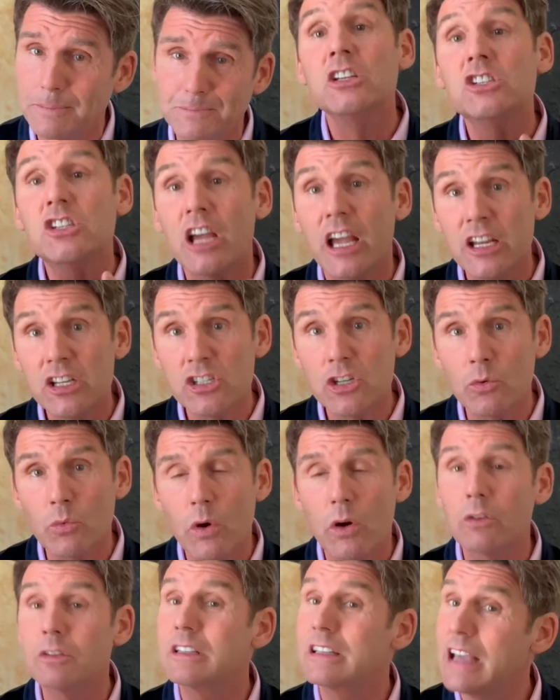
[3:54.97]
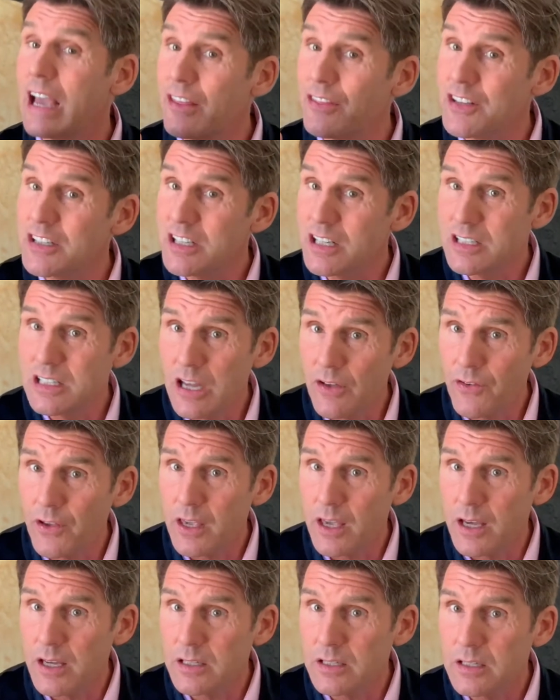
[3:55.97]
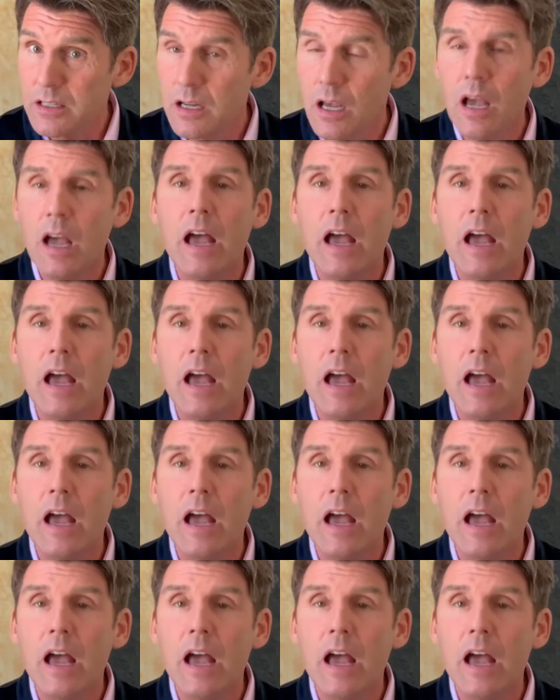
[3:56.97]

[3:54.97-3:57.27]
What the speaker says: Change your world, get the certificate,